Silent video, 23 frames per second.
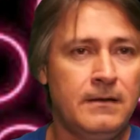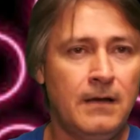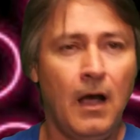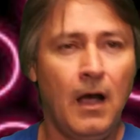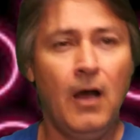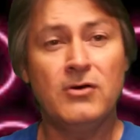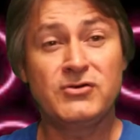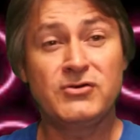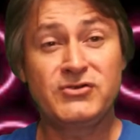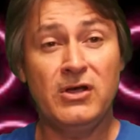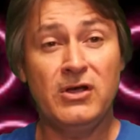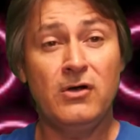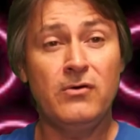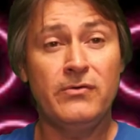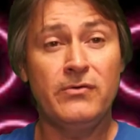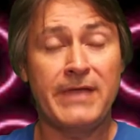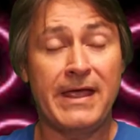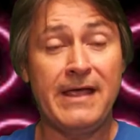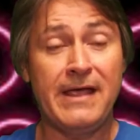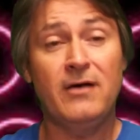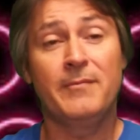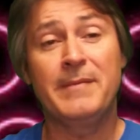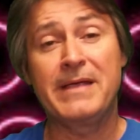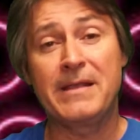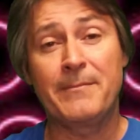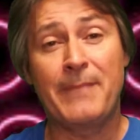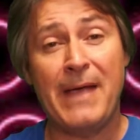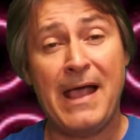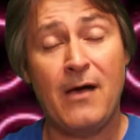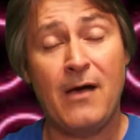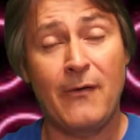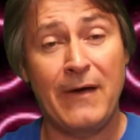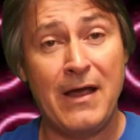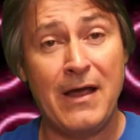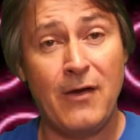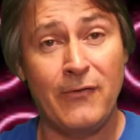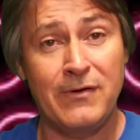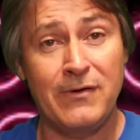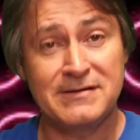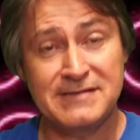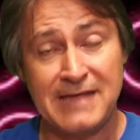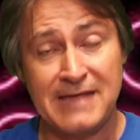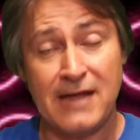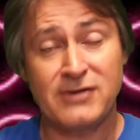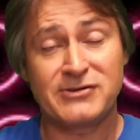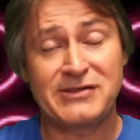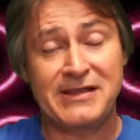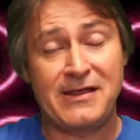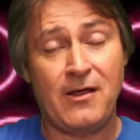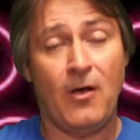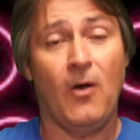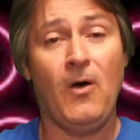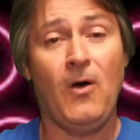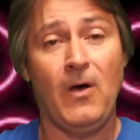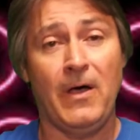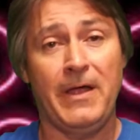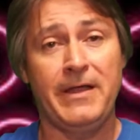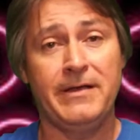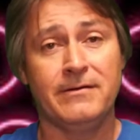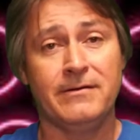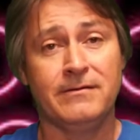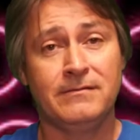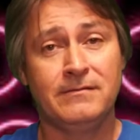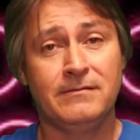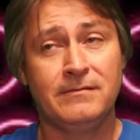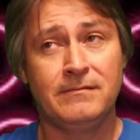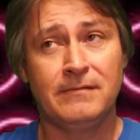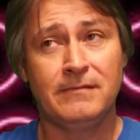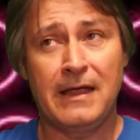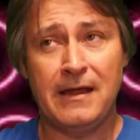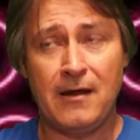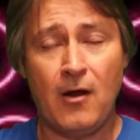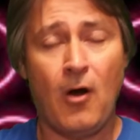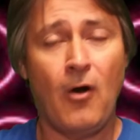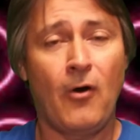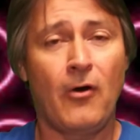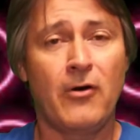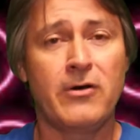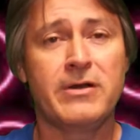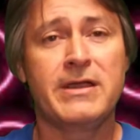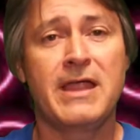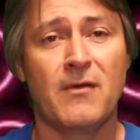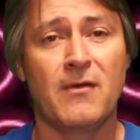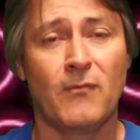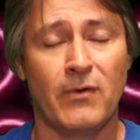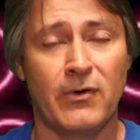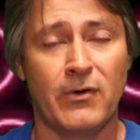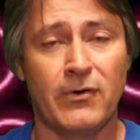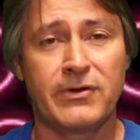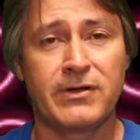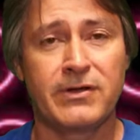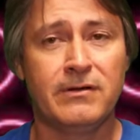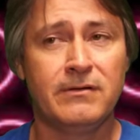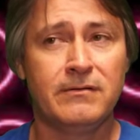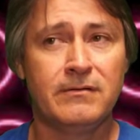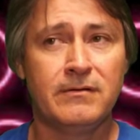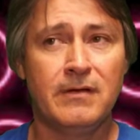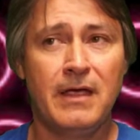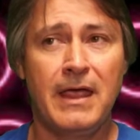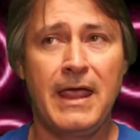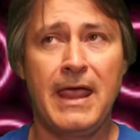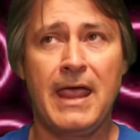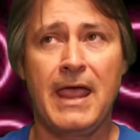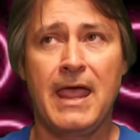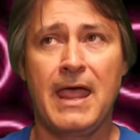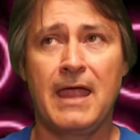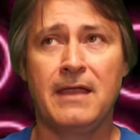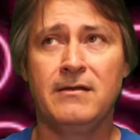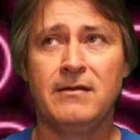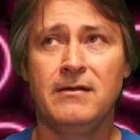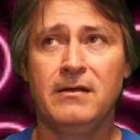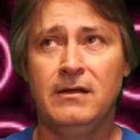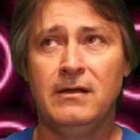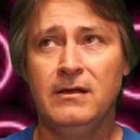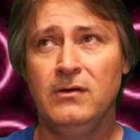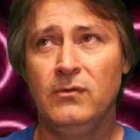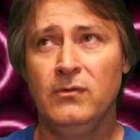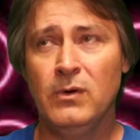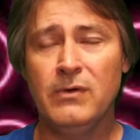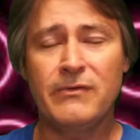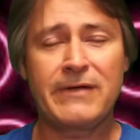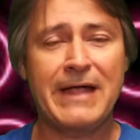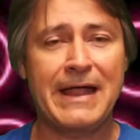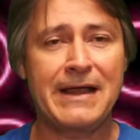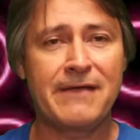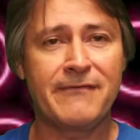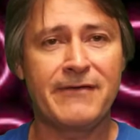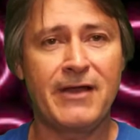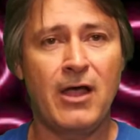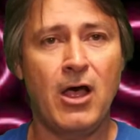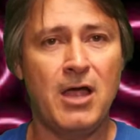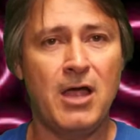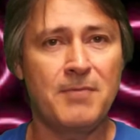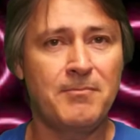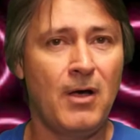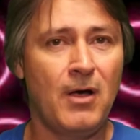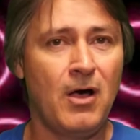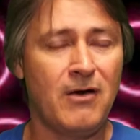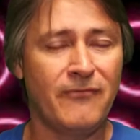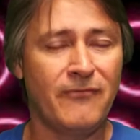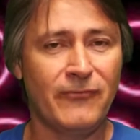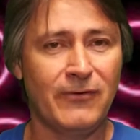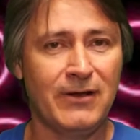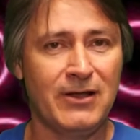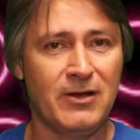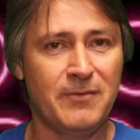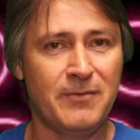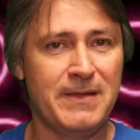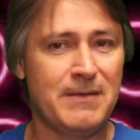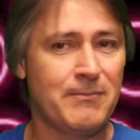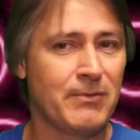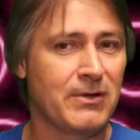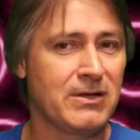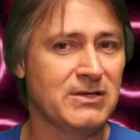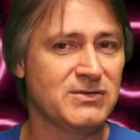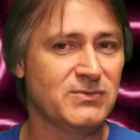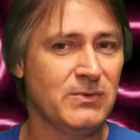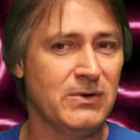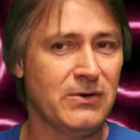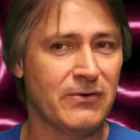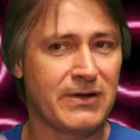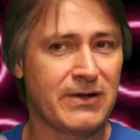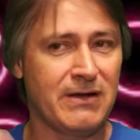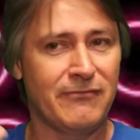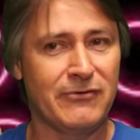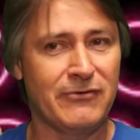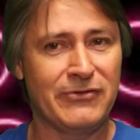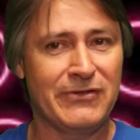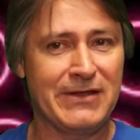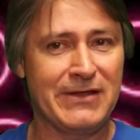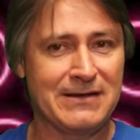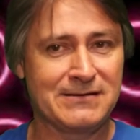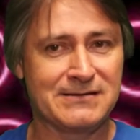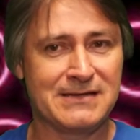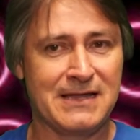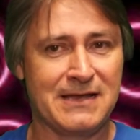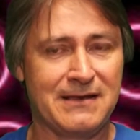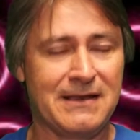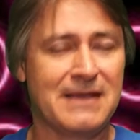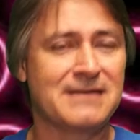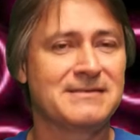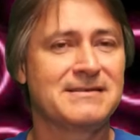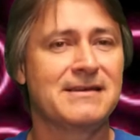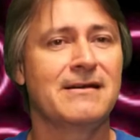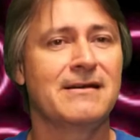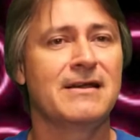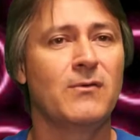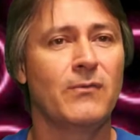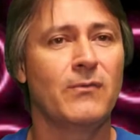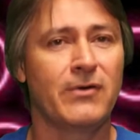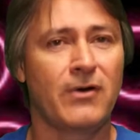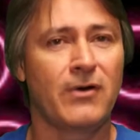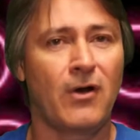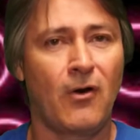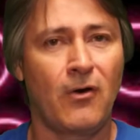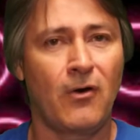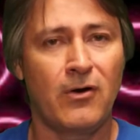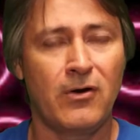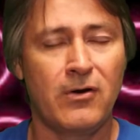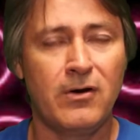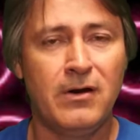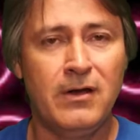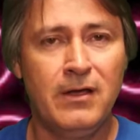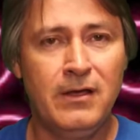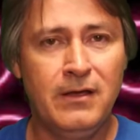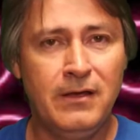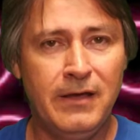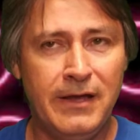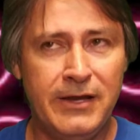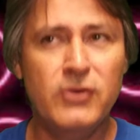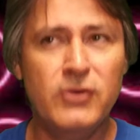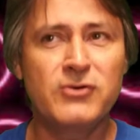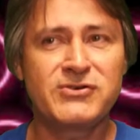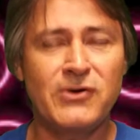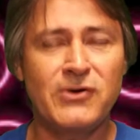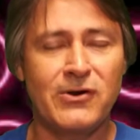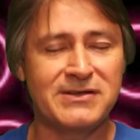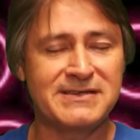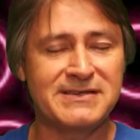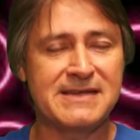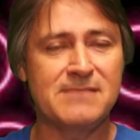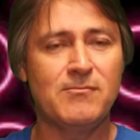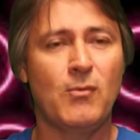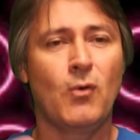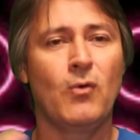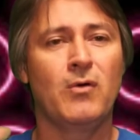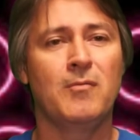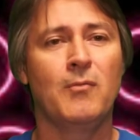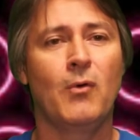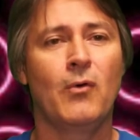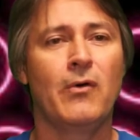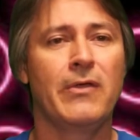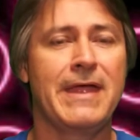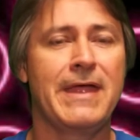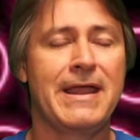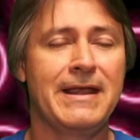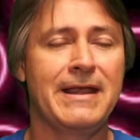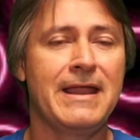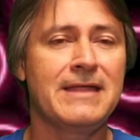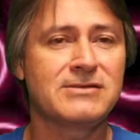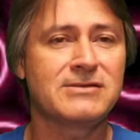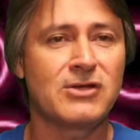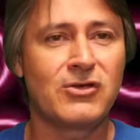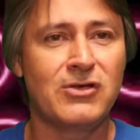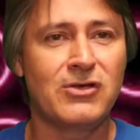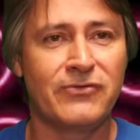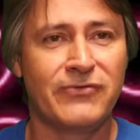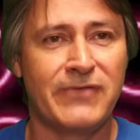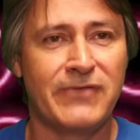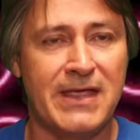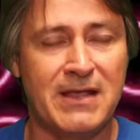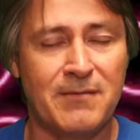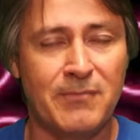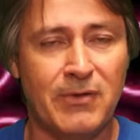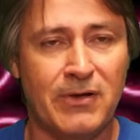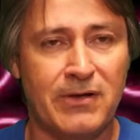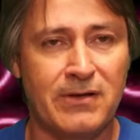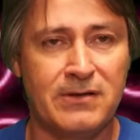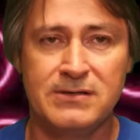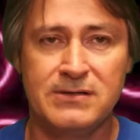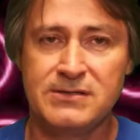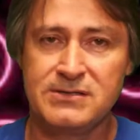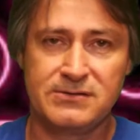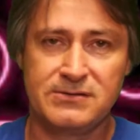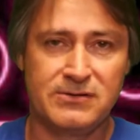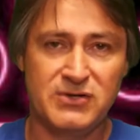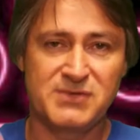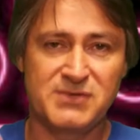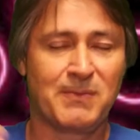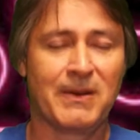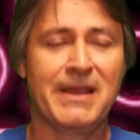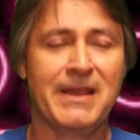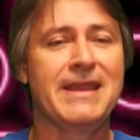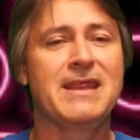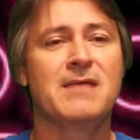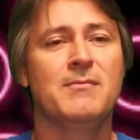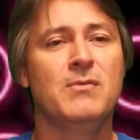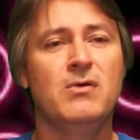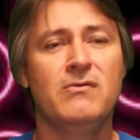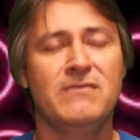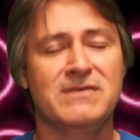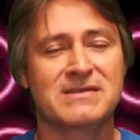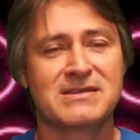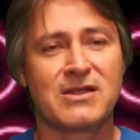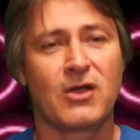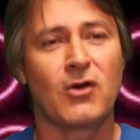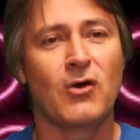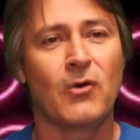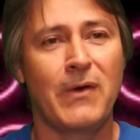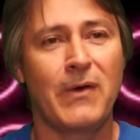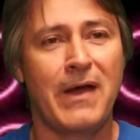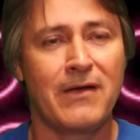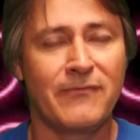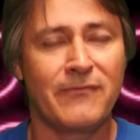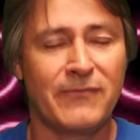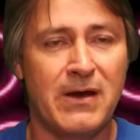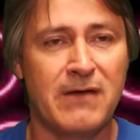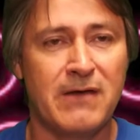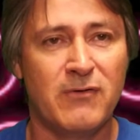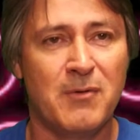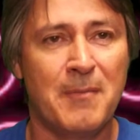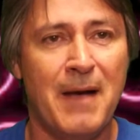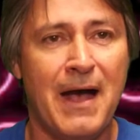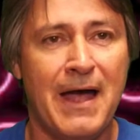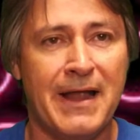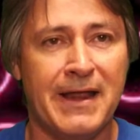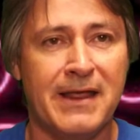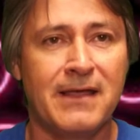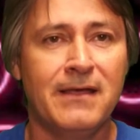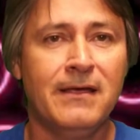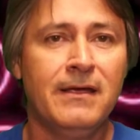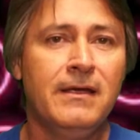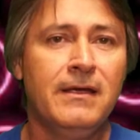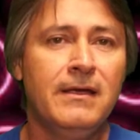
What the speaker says: Our show, the Helming Pow Hour, is actually on a horror network. And we were kind of an oddball for a little bit because we were covering things that necessarily weren't horror. And you're starting to see more and more of that. And that's a good thing because there's plenty of movies to go around for everybody.